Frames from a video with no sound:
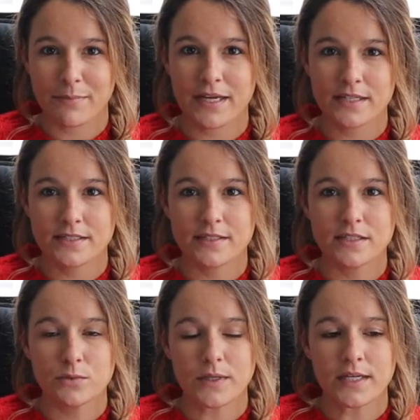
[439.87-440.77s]
make it to
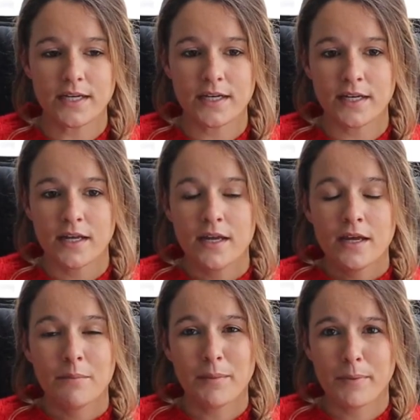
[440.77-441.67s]
Sweden,
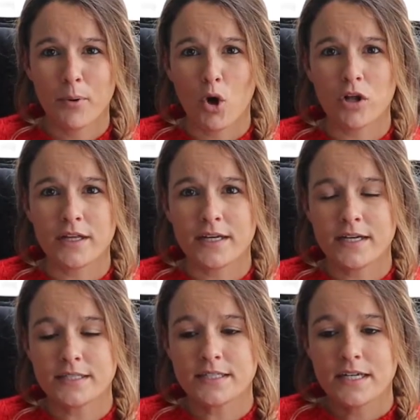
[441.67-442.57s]
maybe
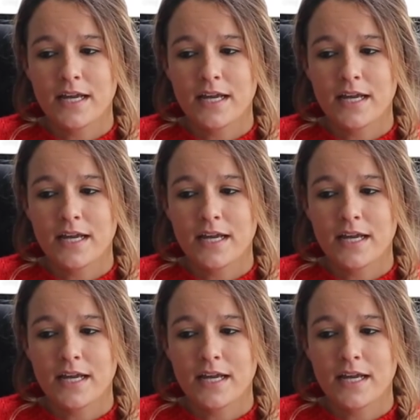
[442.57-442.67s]
Poland,